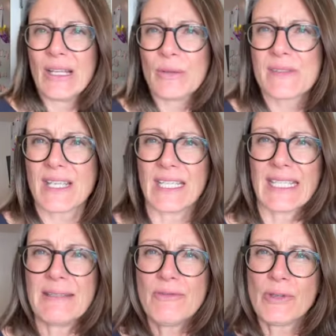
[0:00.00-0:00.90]
long is it going to
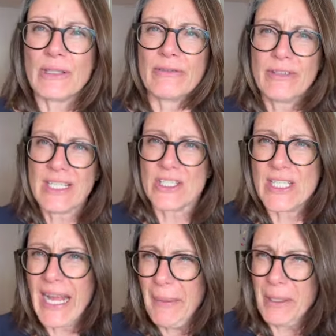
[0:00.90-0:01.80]
keep for in the fridge?
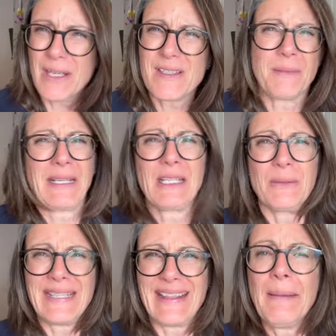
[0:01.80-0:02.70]
And how on earth am I going to
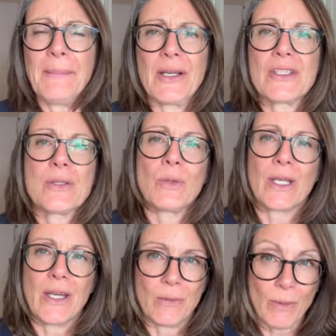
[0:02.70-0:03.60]
eat that much in one
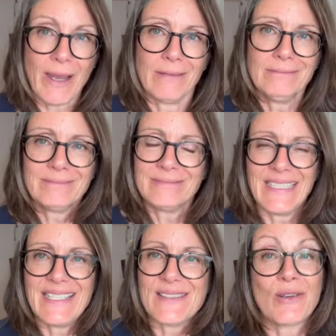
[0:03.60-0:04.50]
go? Well,
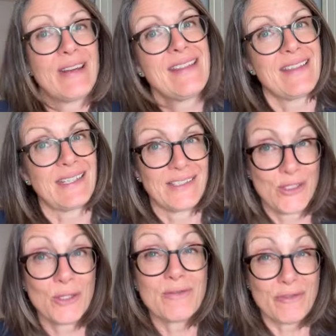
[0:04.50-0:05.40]
here's a great thing.
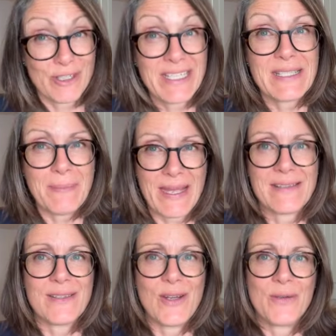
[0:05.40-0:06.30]
You can freeze
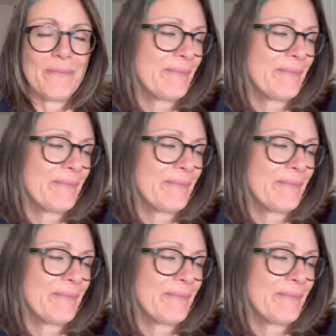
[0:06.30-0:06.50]
pesto.